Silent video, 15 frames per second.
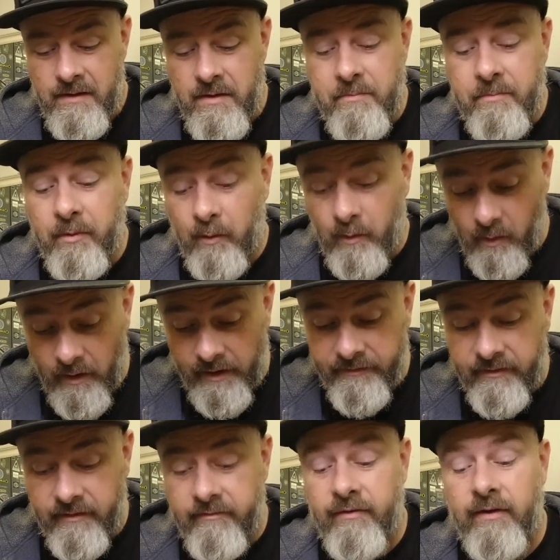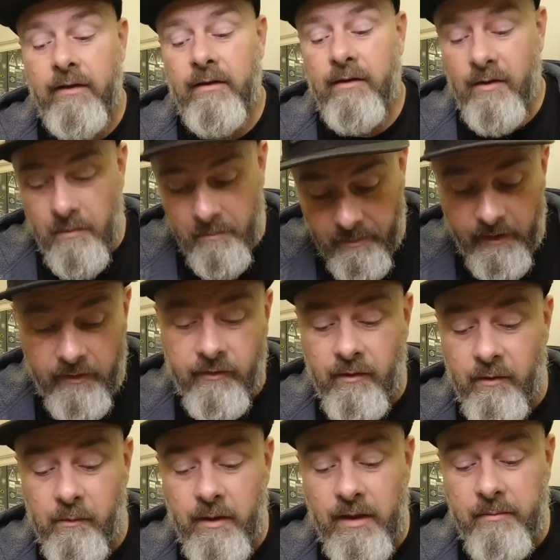the progressive
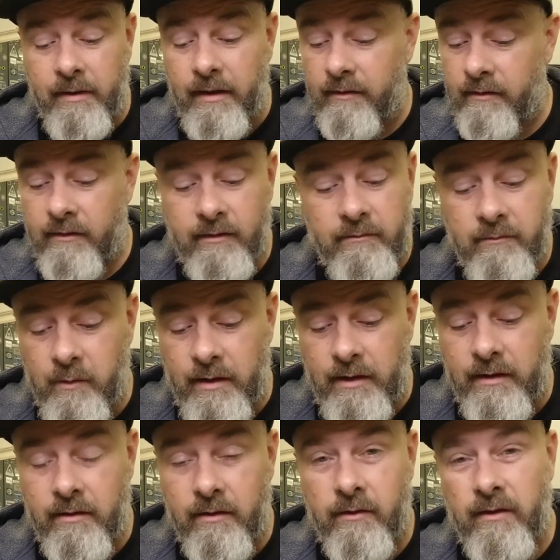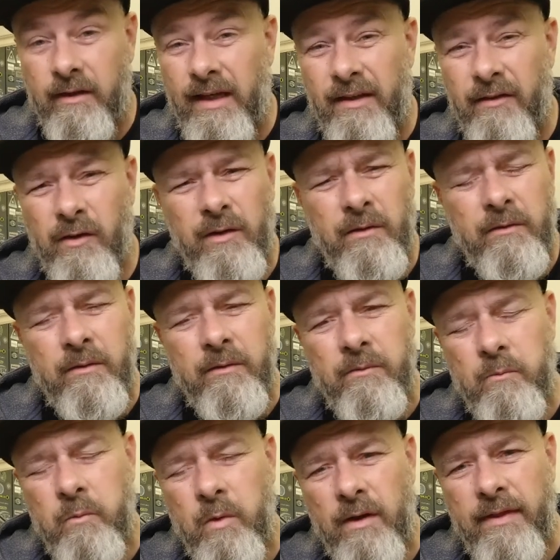compression and rebound, really good. Yeah, so
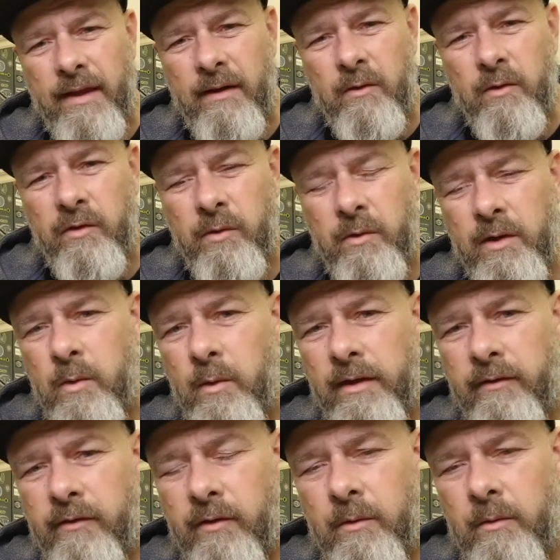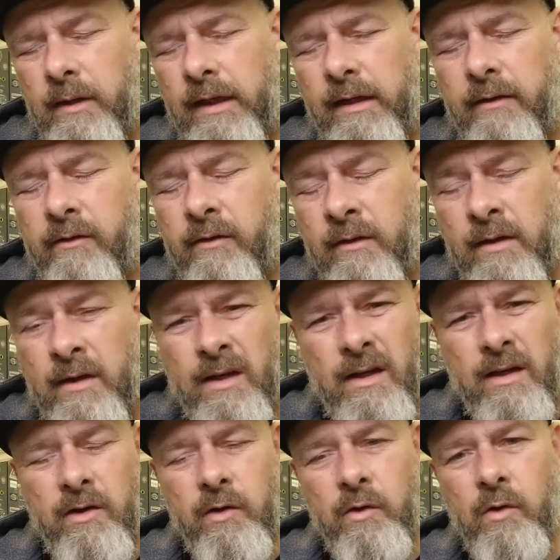what that also equates to is
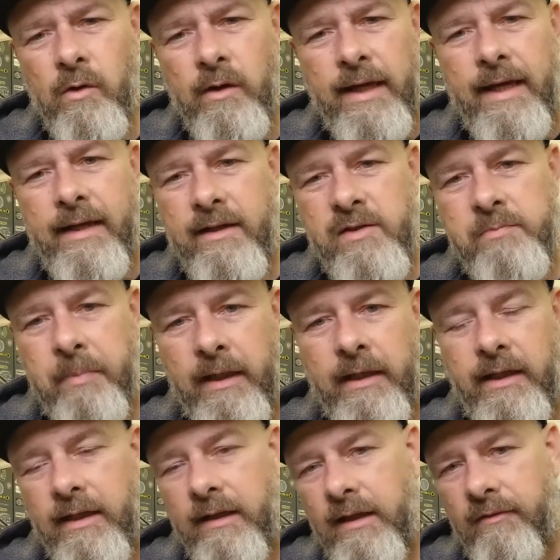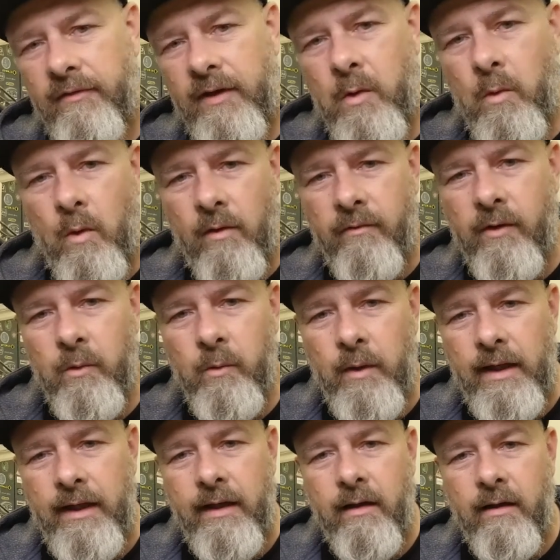you don't get any spiking. If you go over a
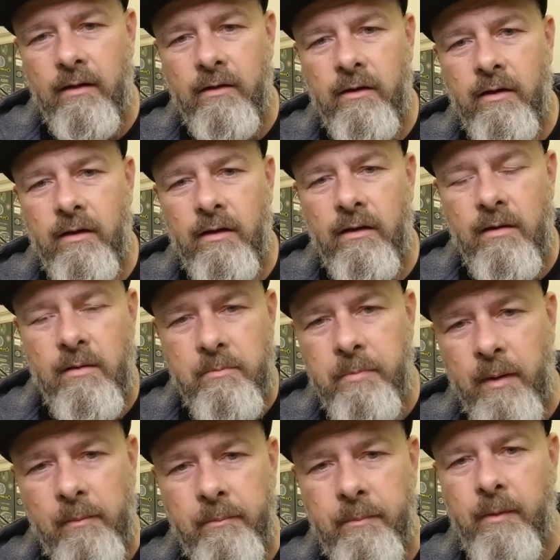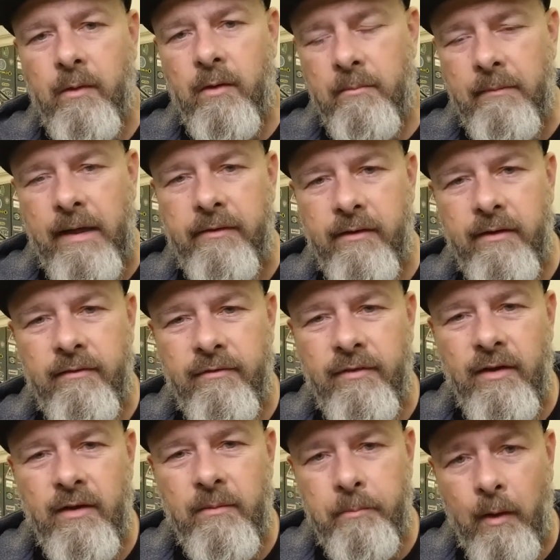really hard bump or a massive
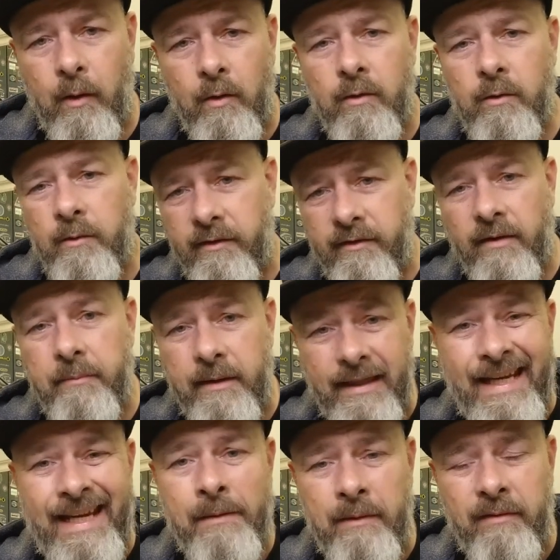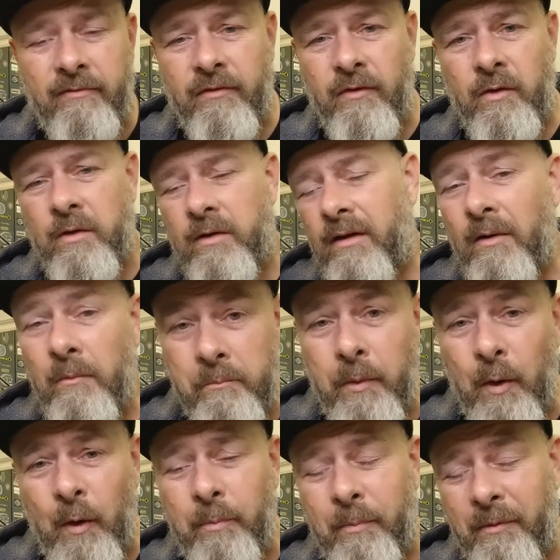pothole, which I've been aiming for on
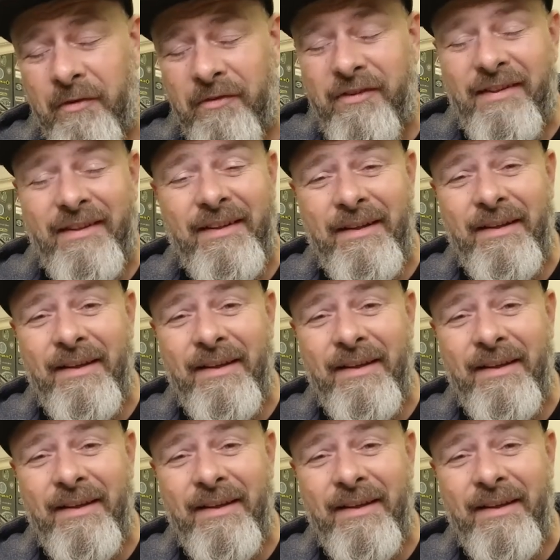purpose,